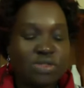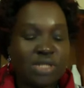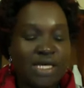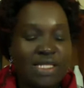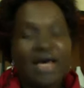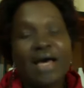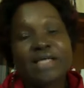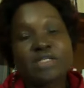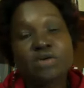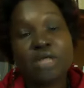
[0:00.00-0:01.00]
either has
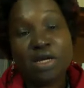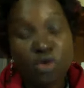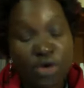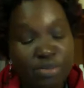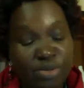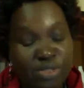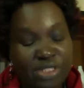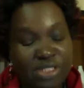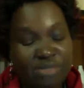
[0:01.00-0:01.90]
got a low immunity,